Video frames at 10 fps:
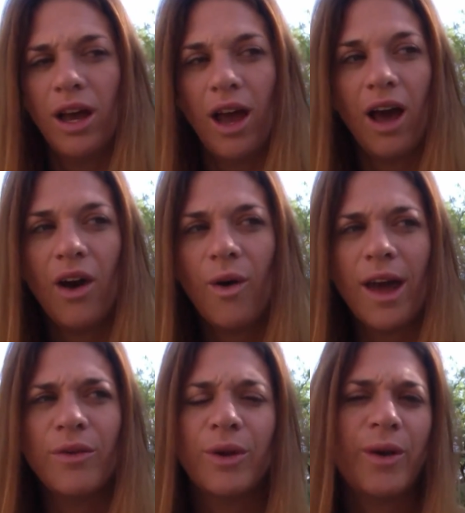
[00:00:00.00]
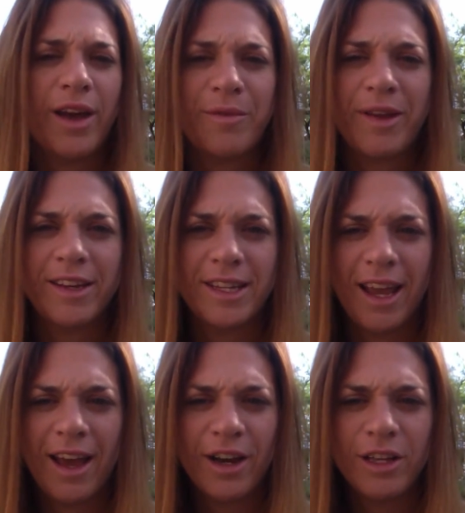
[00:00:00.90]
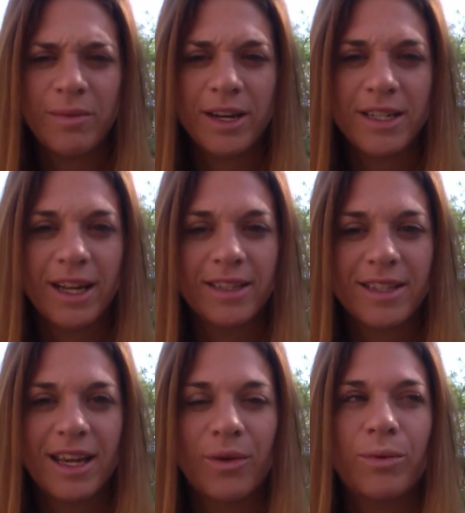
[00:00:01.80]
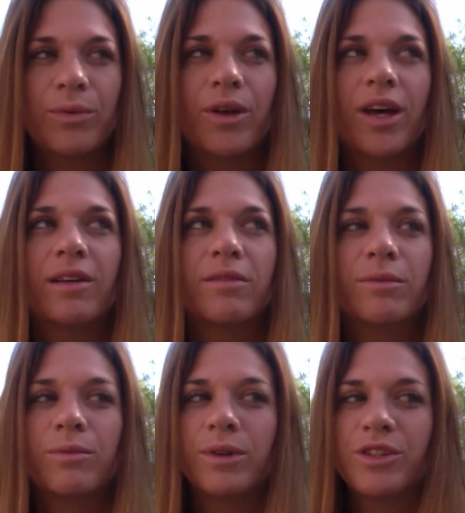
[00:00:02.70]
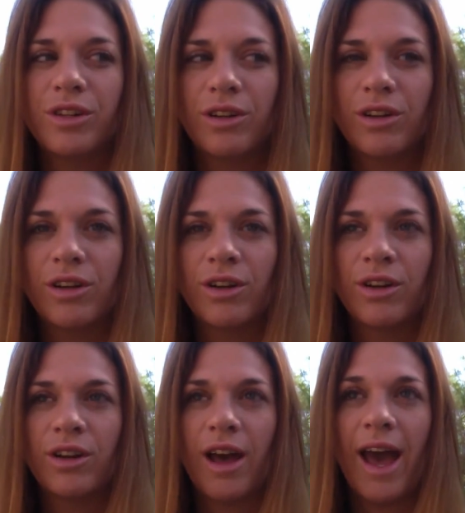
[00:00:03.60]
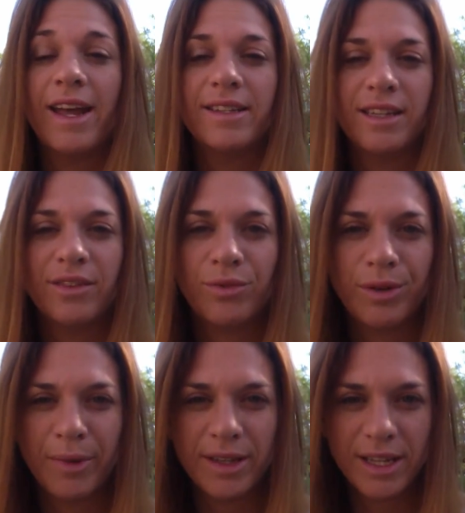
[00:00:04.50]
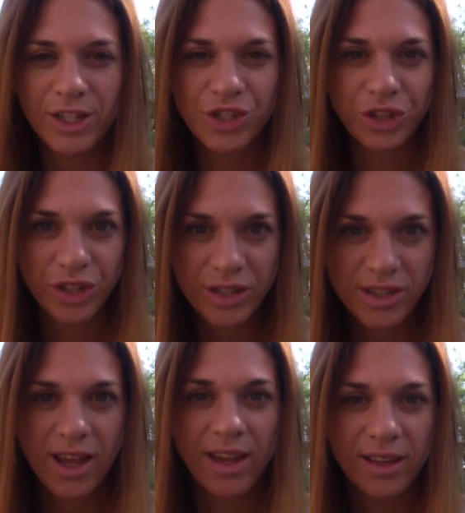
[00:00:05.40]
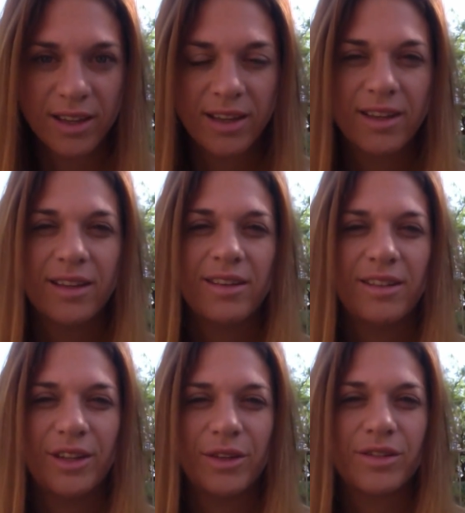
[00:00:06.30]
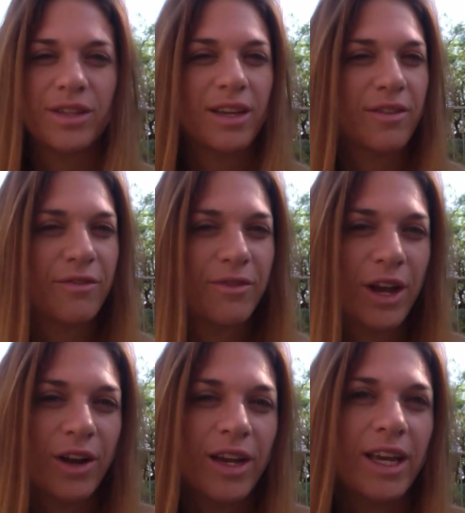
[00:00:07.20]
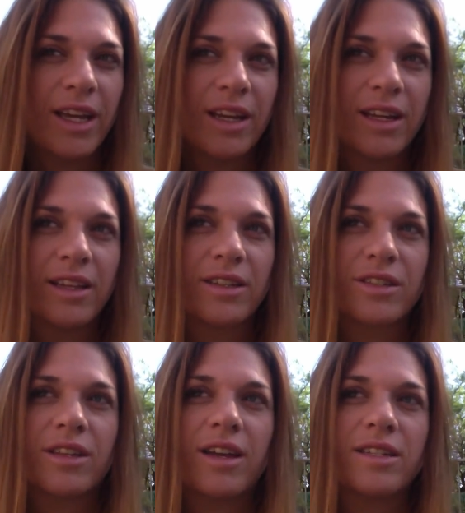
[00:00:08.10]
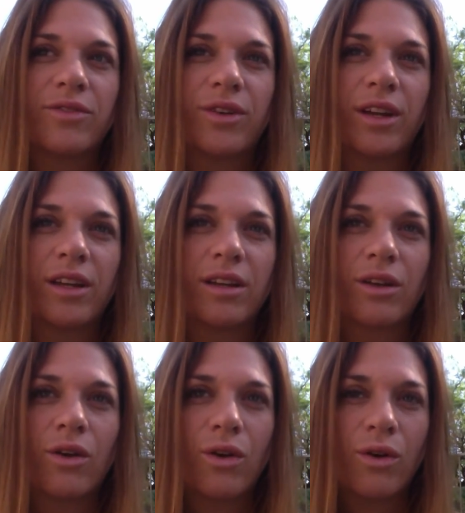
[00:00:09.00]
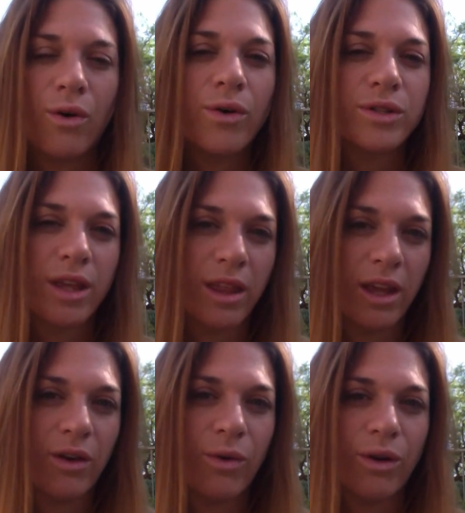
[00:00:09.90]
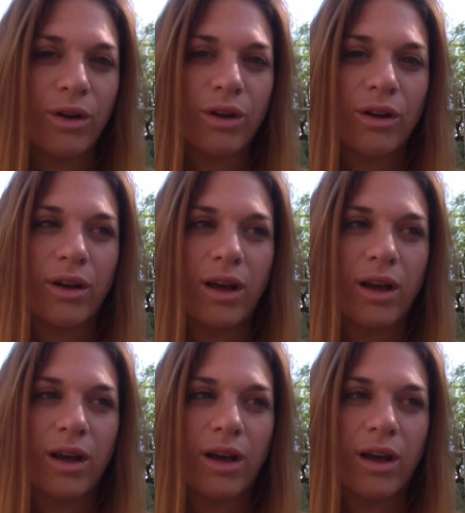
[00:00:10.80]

oh, I don't know how to meditate. How do you meditate? It's like, well, what's your idea of what meditation looks like? You know, there's a lot of different goals, I think, or